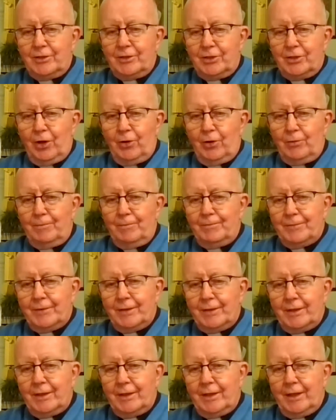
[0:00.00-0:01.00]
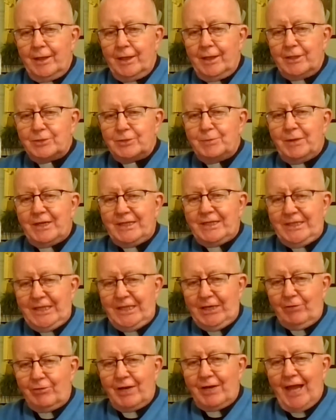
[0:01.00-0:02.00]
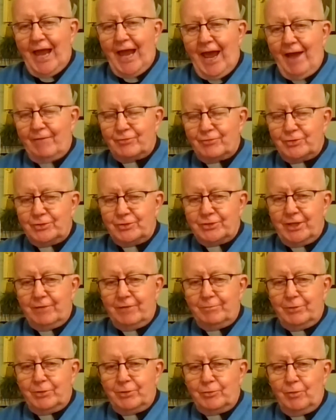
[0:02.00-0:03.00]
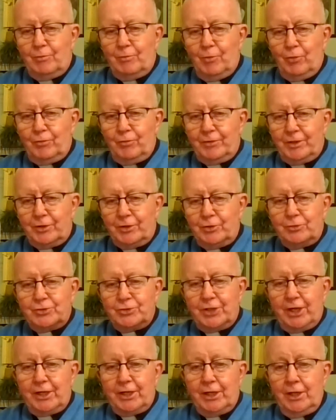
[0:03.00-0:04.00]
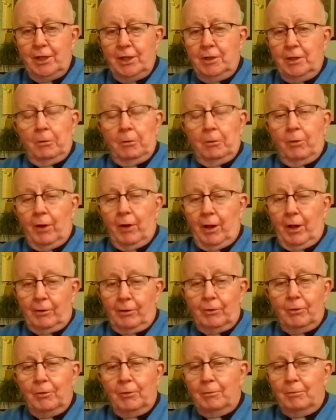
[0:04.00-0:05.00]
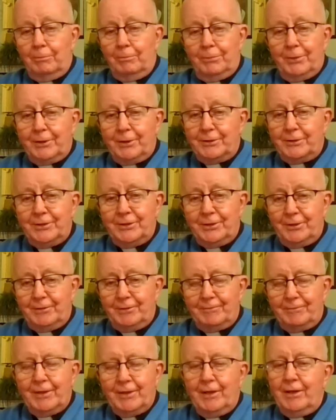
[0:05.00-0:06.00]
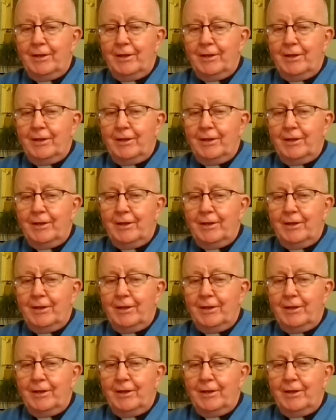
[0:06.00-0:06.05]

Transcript: You know, it's been a year and a half since I've been to a movie, and you say, well, big deal.